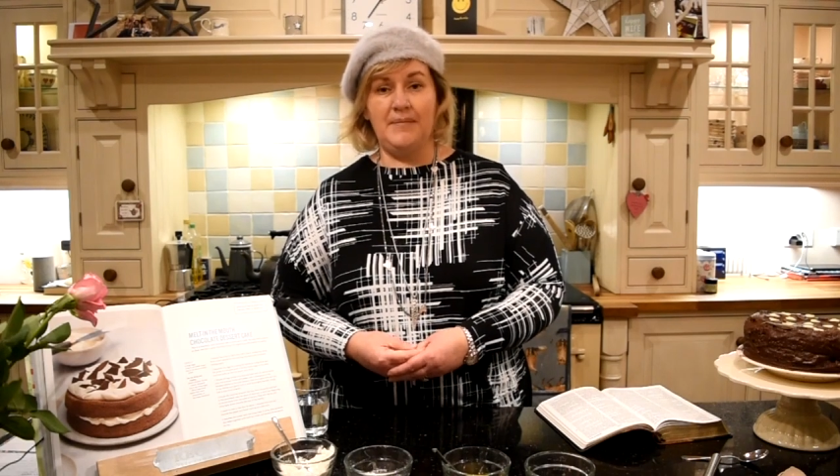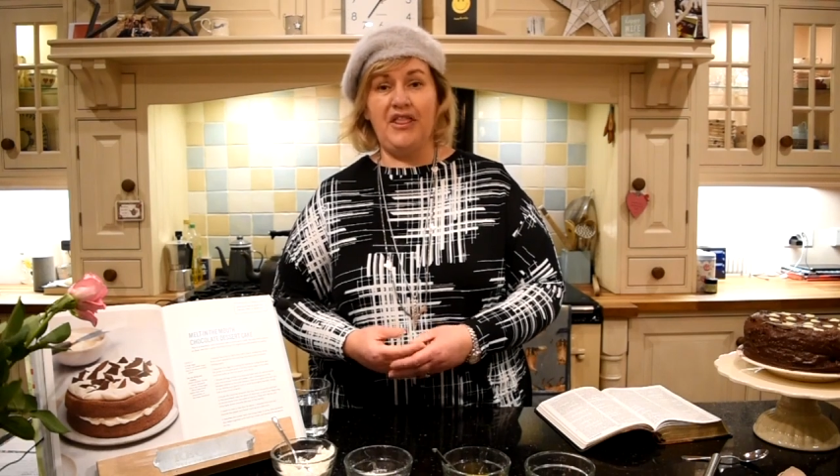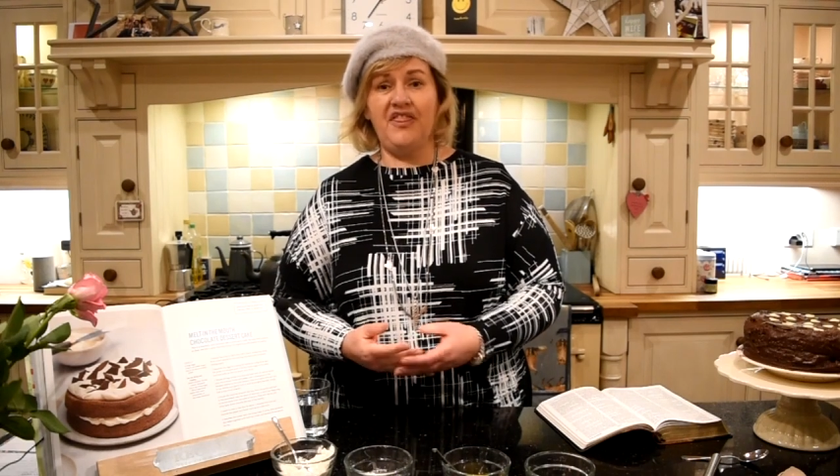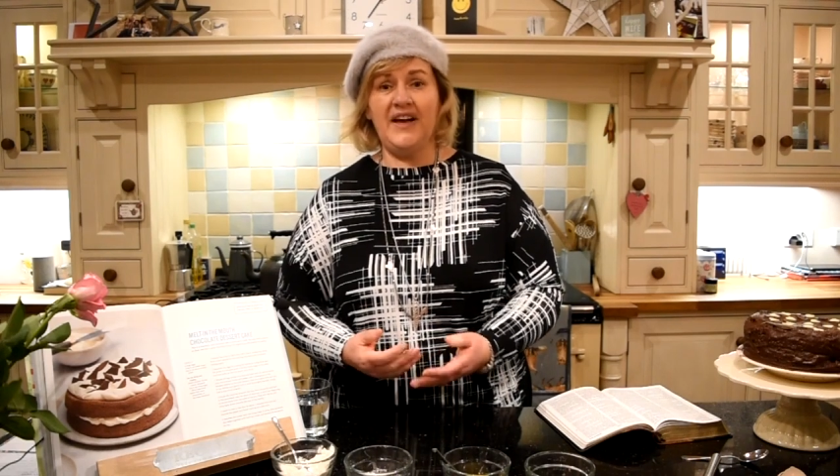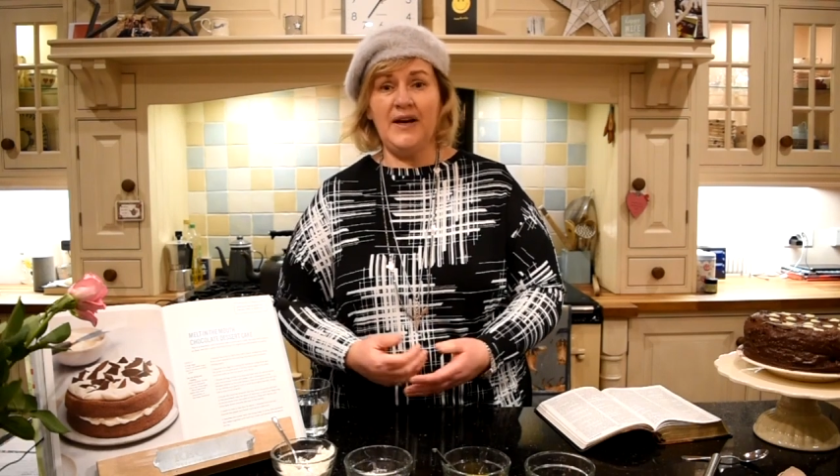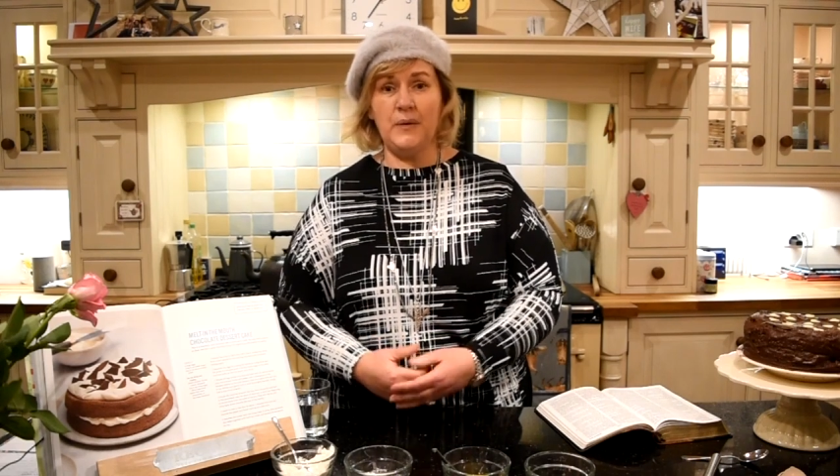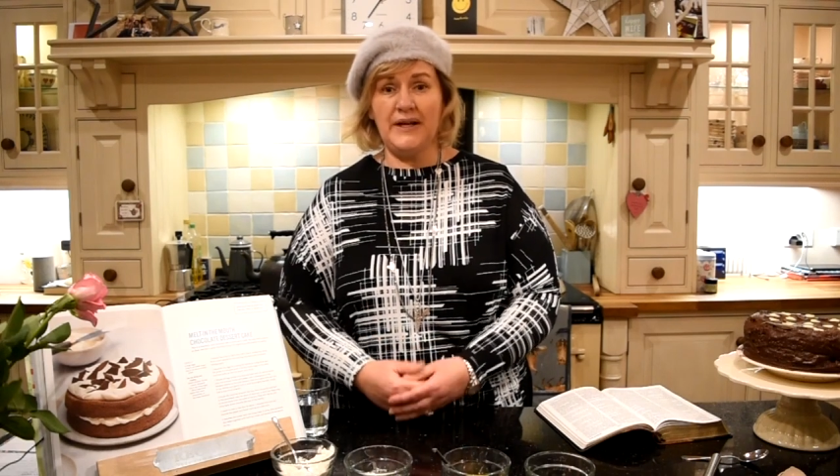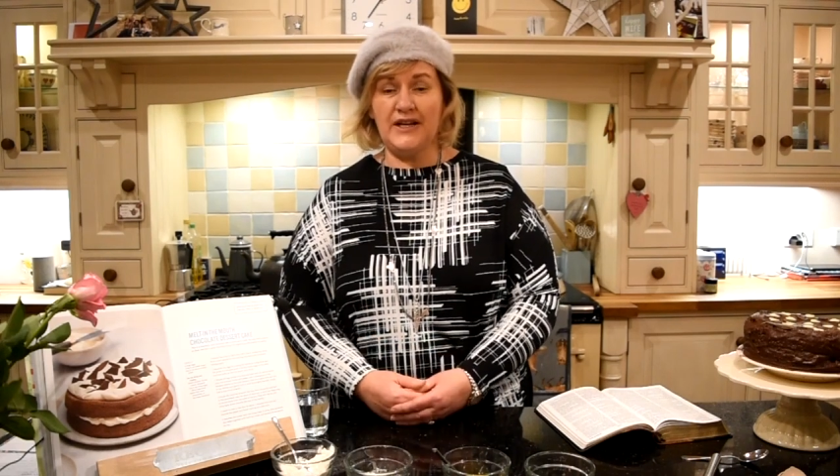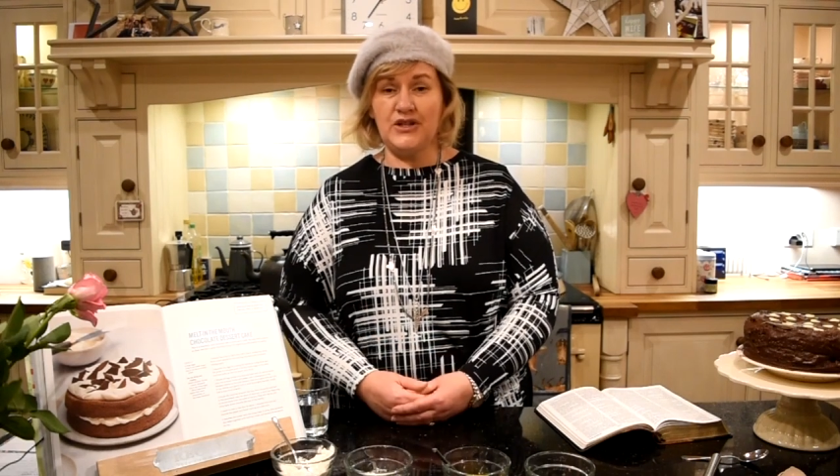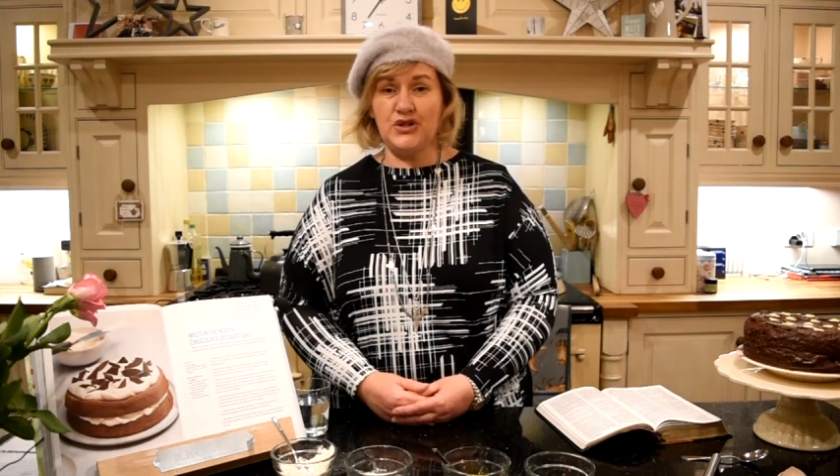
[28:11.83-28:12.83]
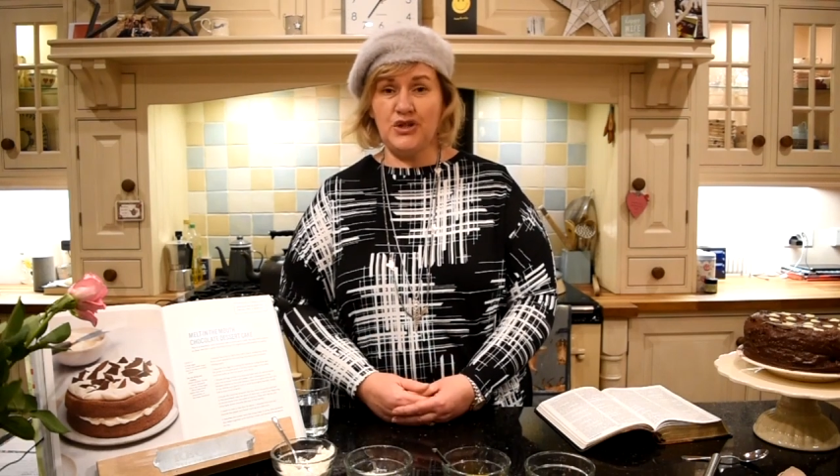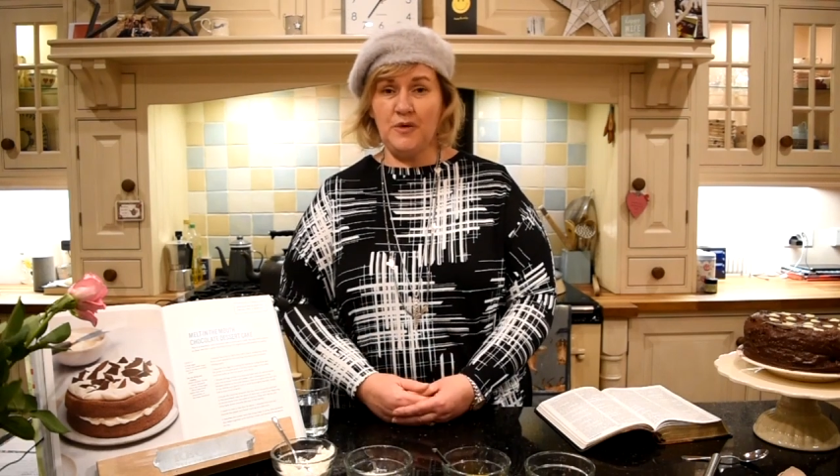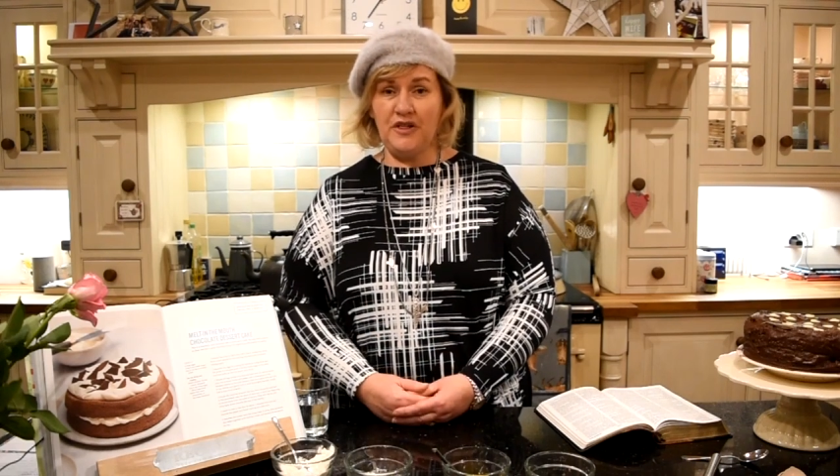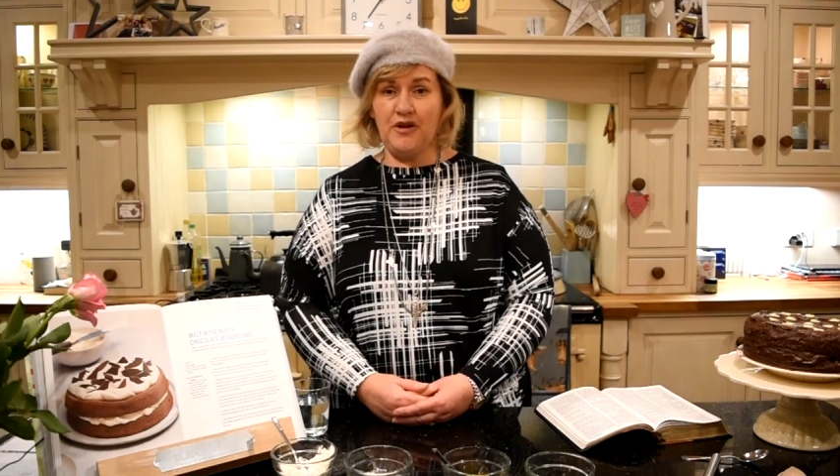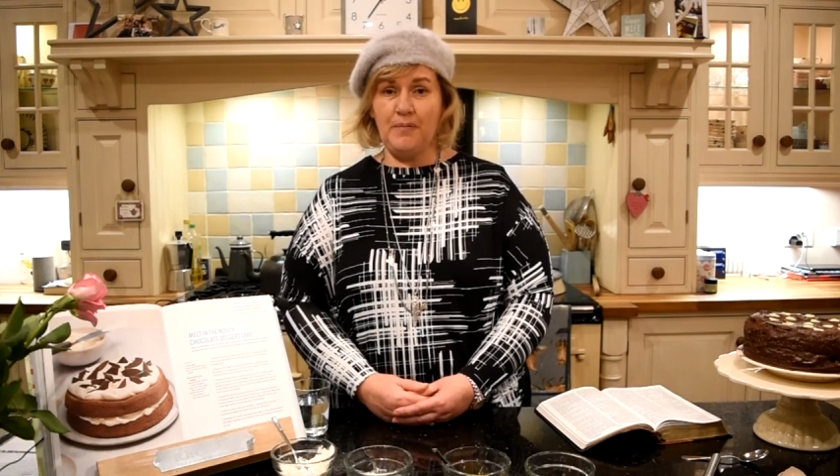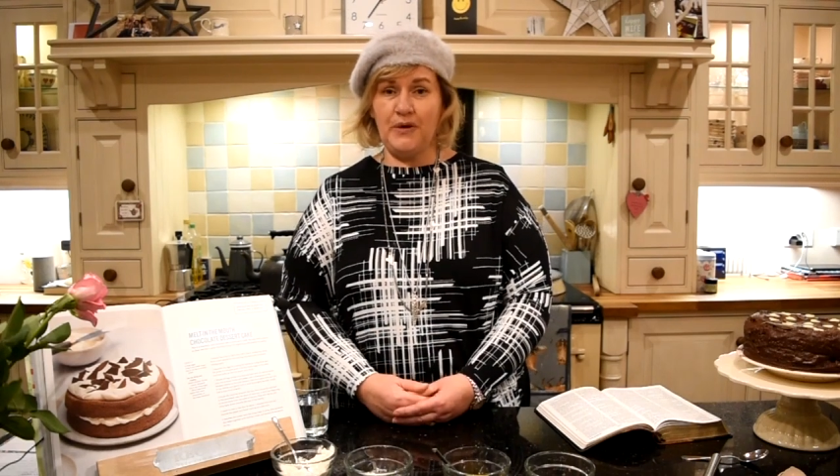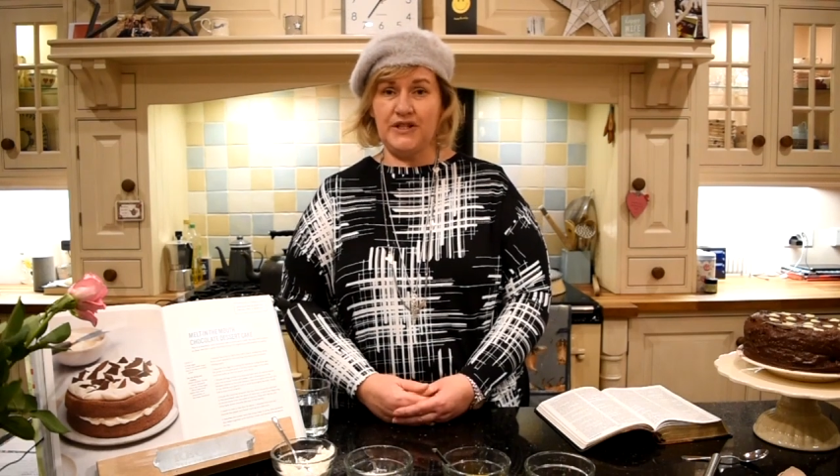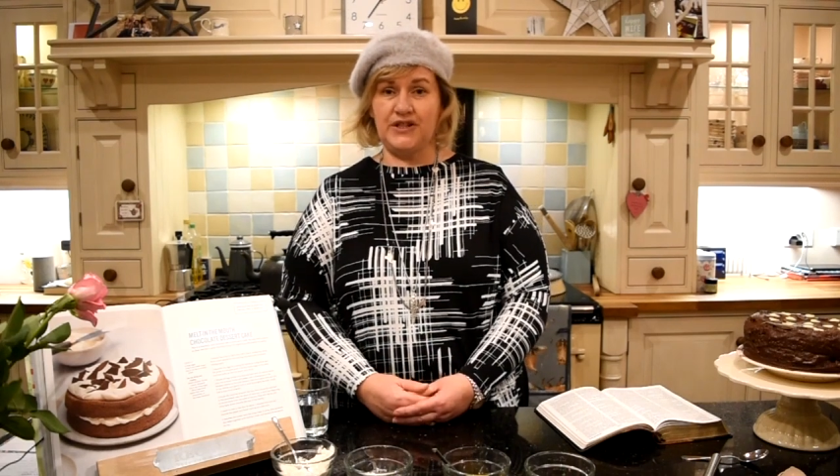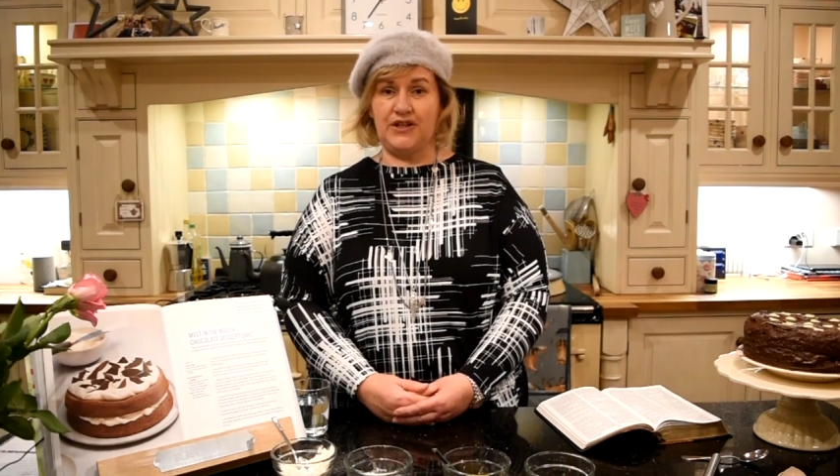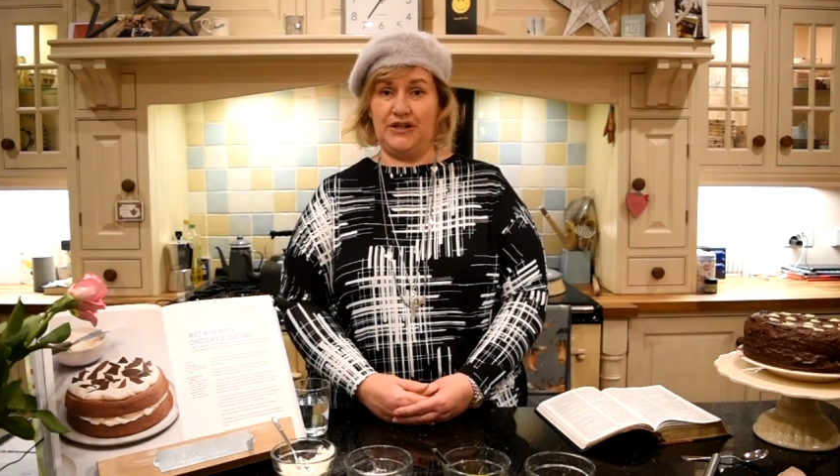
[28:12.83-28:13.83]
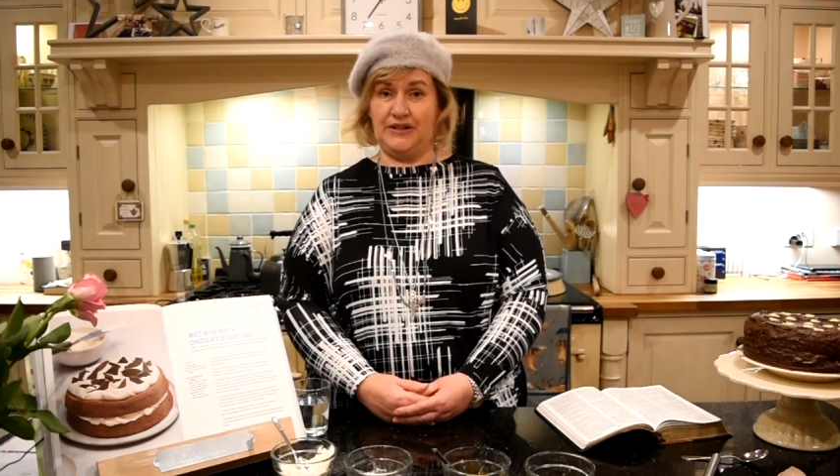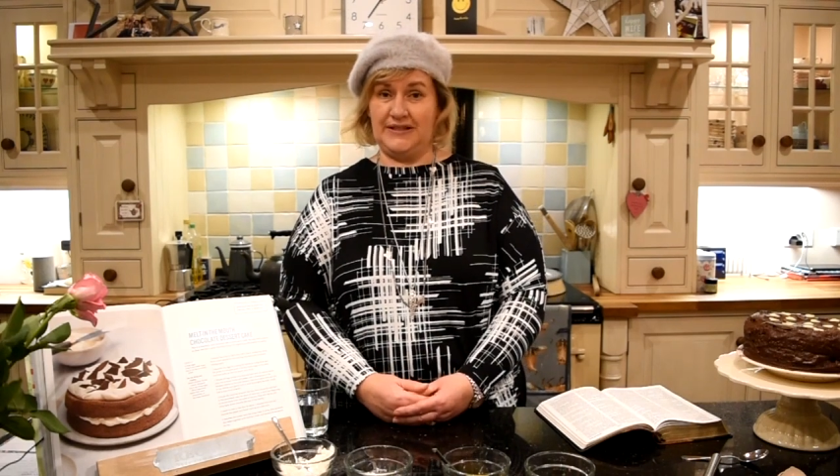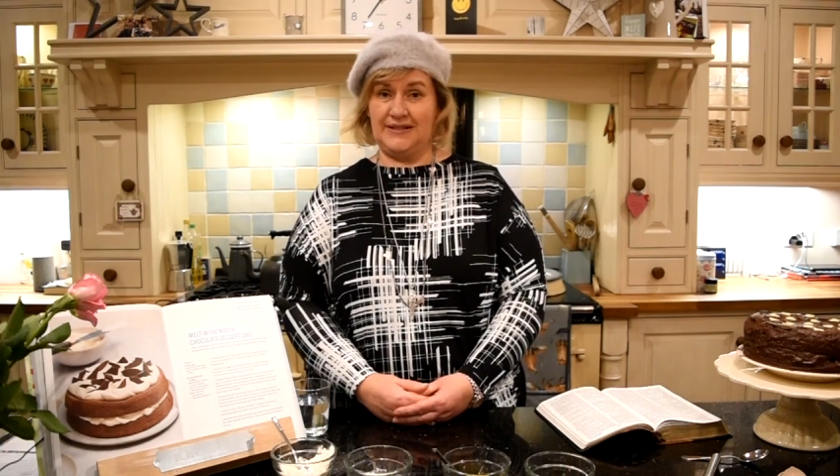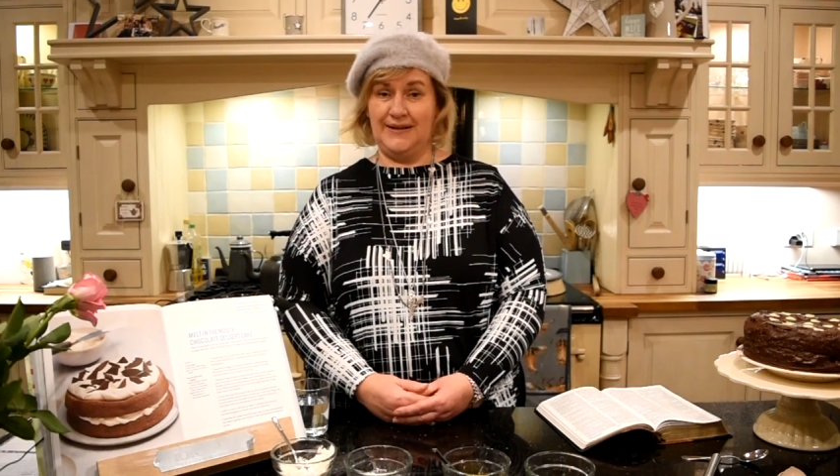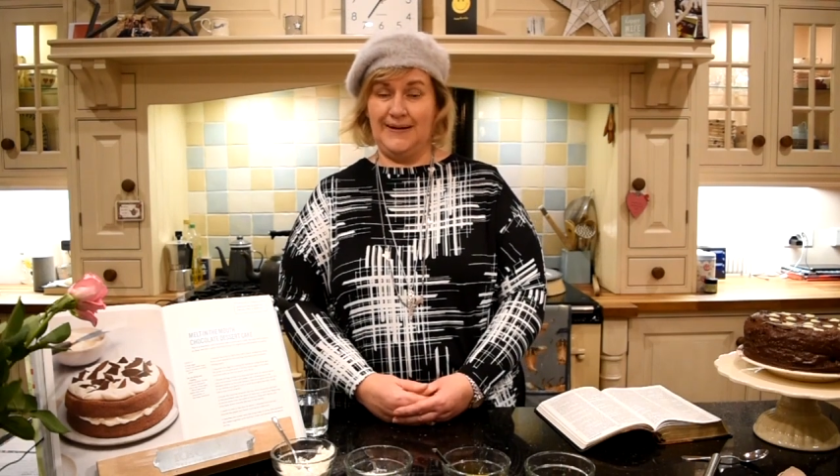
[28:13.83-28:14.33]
And think what he could do with you, boys and girls.